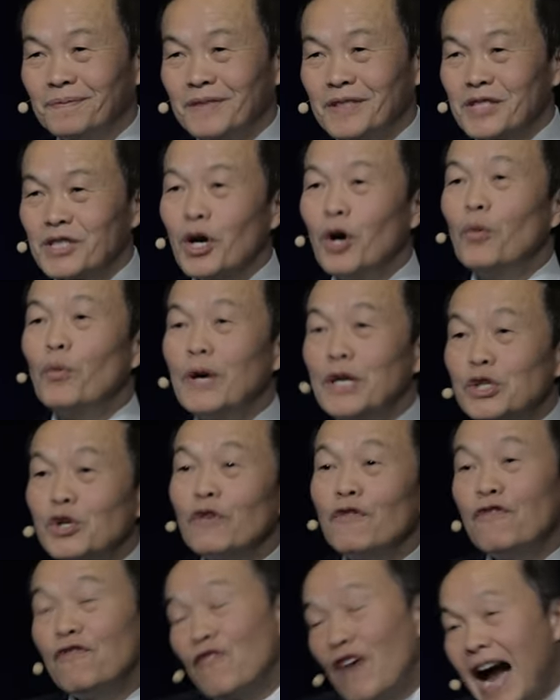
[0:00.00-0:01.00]
So we should
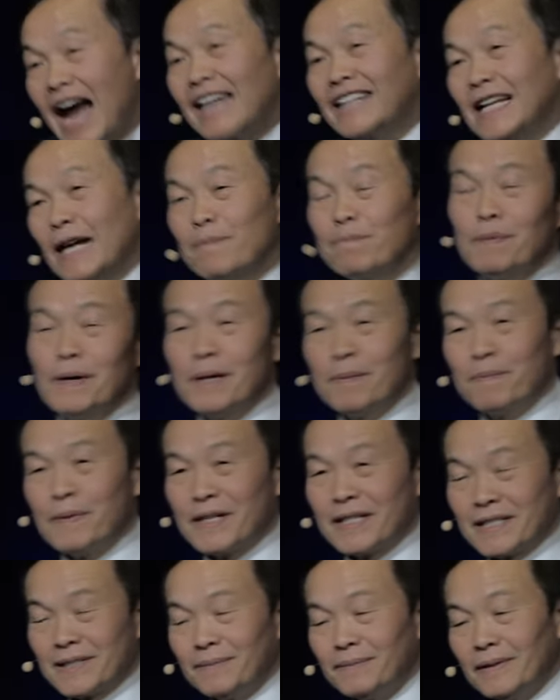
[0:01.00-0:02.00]
find that
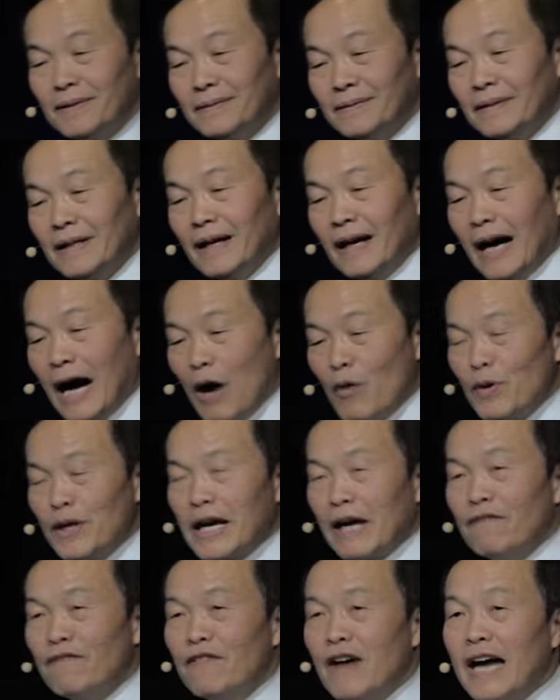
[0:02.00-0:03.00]
purpose. How we
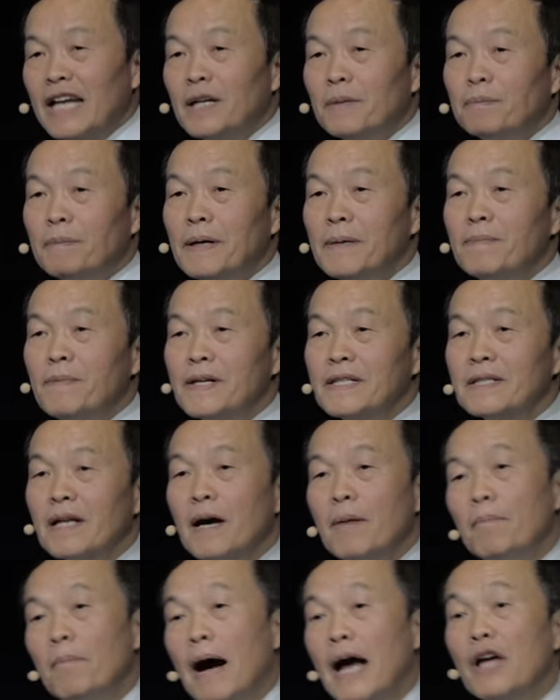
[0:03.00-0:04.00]
can find the purpose?
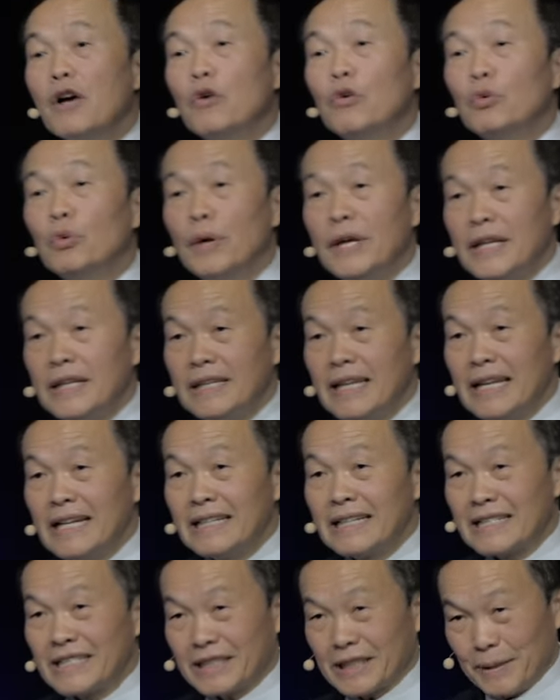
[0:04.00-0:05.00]
By reading
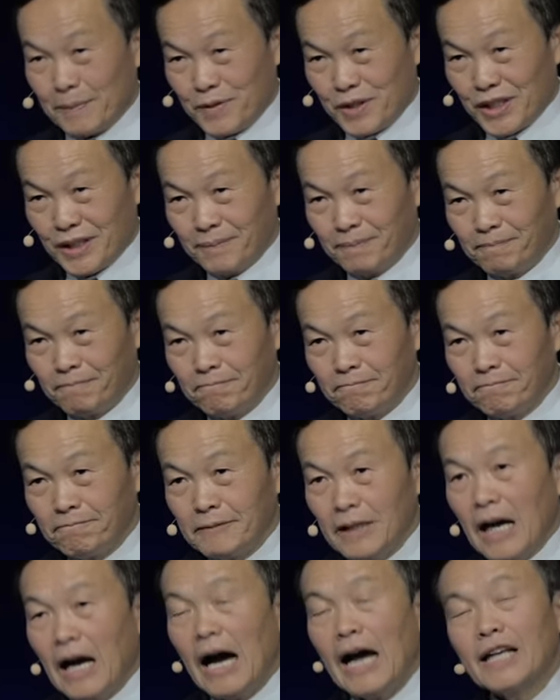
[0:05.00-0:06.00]
the scripture.
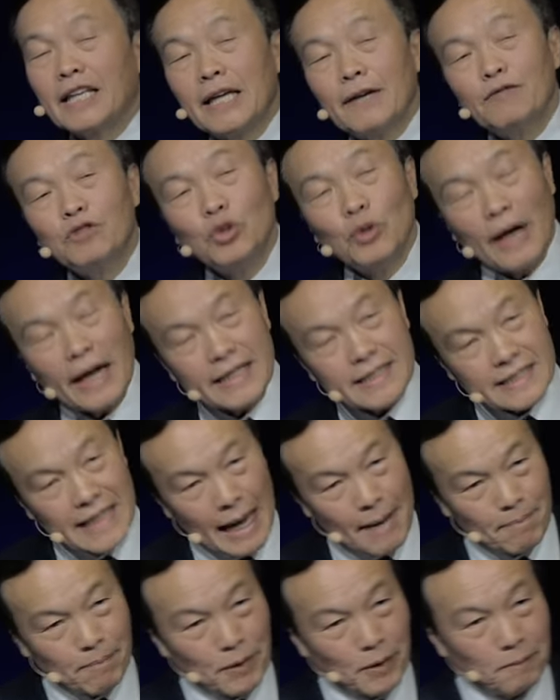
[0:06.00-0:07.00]
I give you
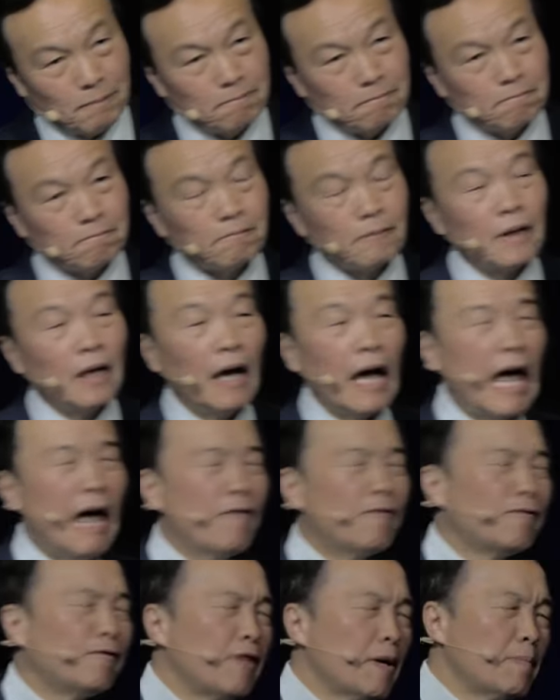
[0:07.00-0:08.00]
example.
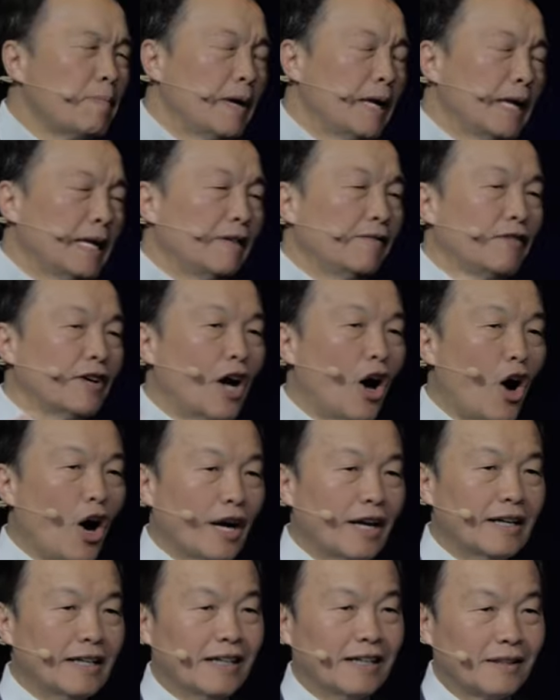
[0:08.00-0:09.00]
Every believer
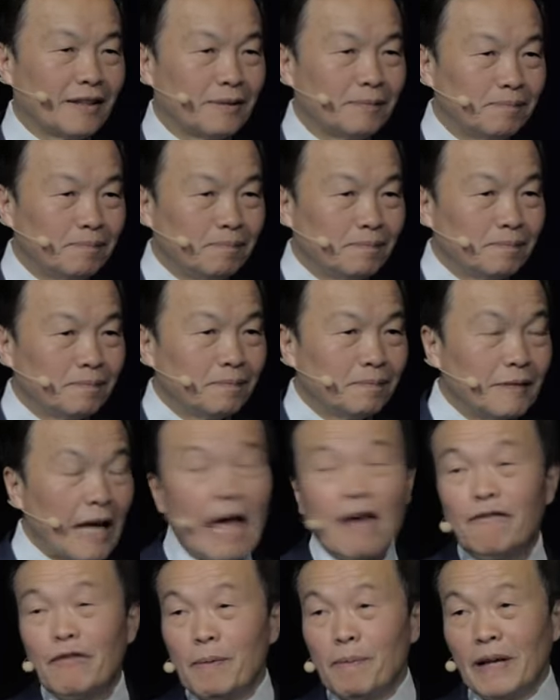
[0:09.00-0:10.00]
on earth,
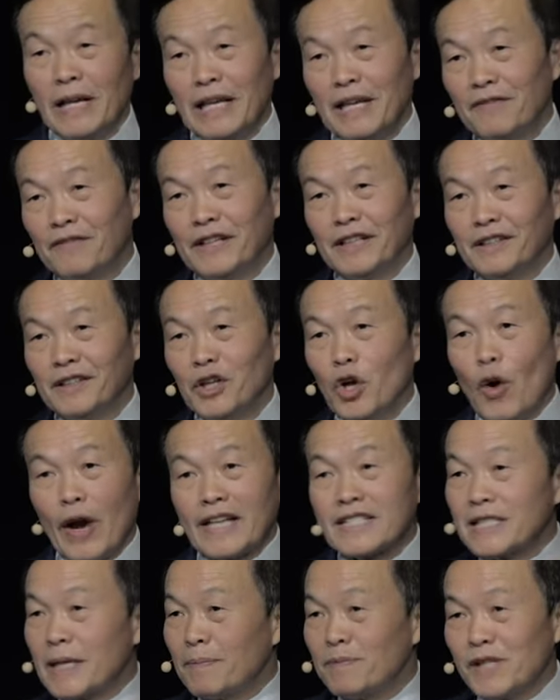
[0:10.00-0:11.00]
every believer, no
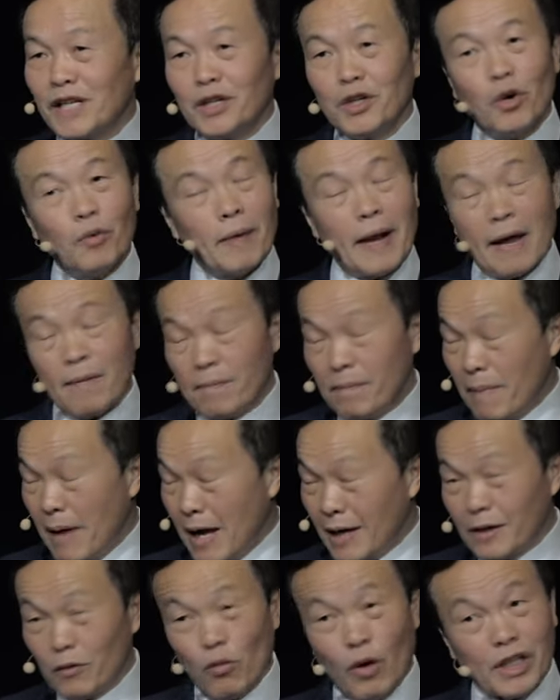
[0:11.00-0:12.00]
exception, no
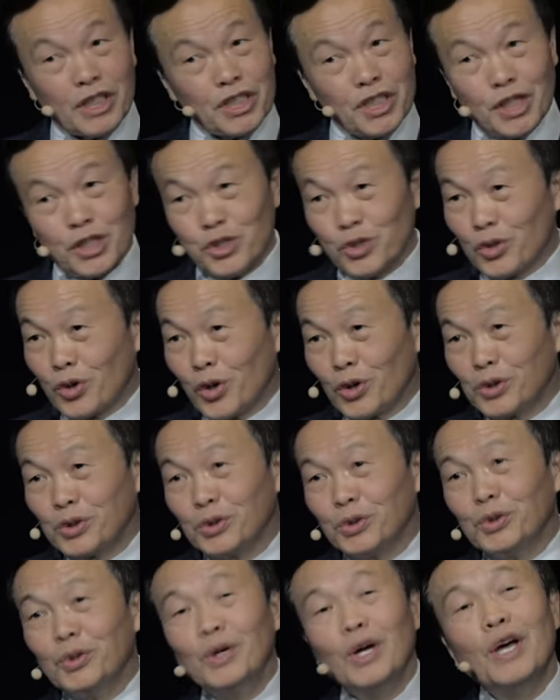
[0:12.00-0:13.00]
matter what church you go
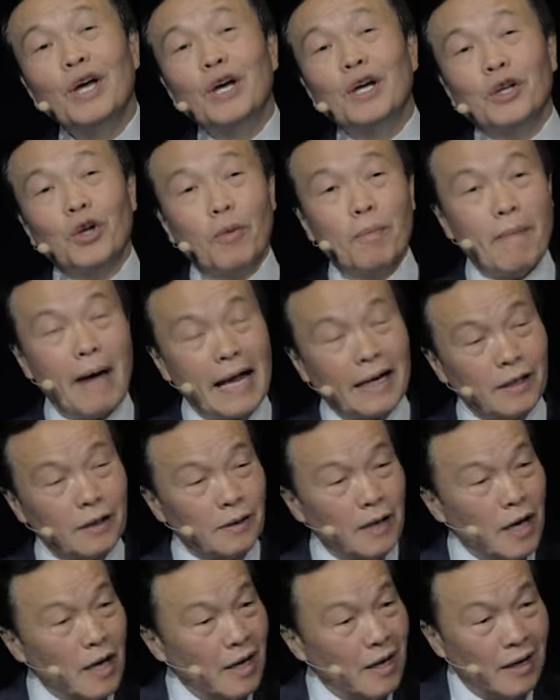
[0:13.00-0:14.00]
to, no
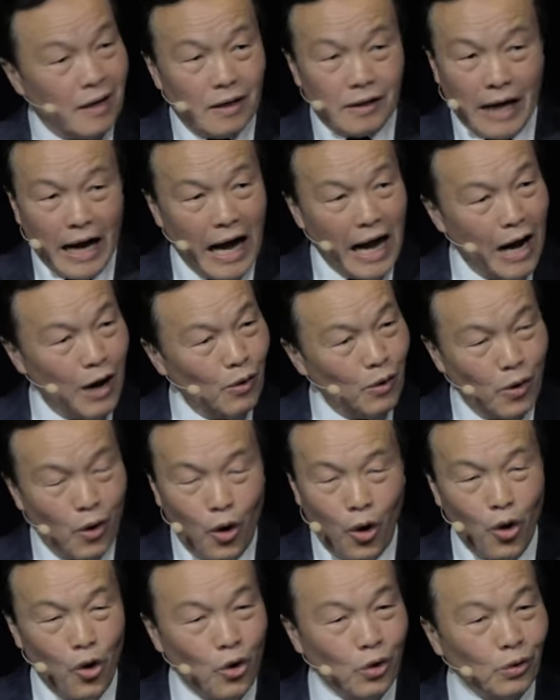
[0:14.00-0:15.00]
matter how
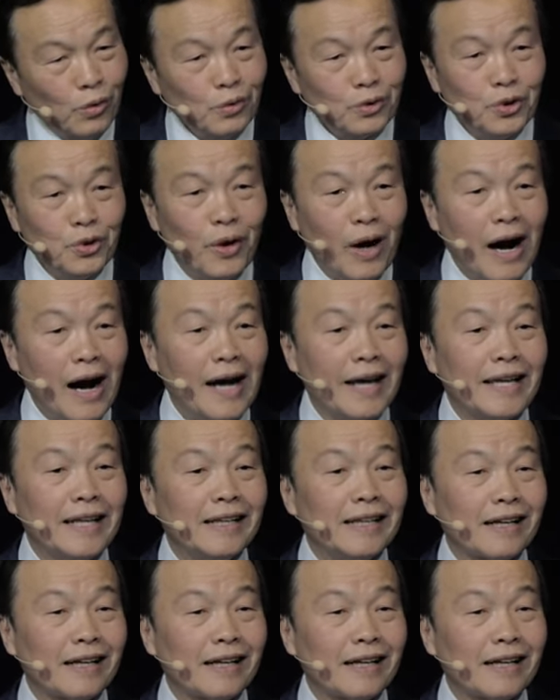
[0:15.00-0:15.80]
old you are